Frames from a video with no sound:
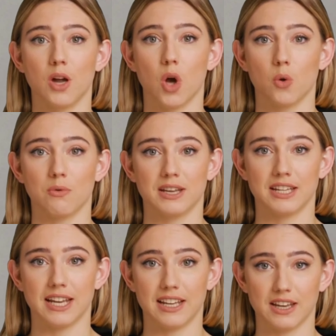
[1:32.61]
Open
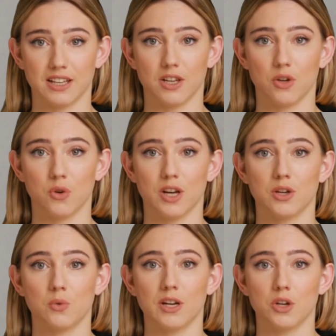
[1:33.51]
Settings.
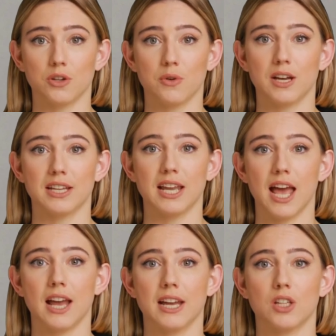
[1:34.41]
Press Windows plus
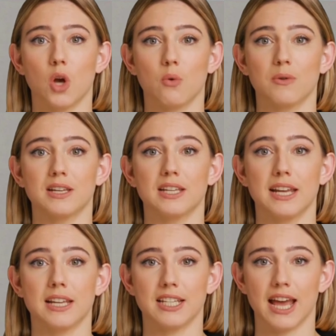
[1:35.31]
I to open the
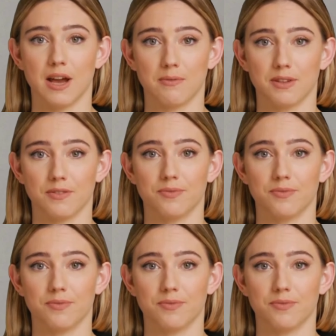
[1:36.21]
Settings app.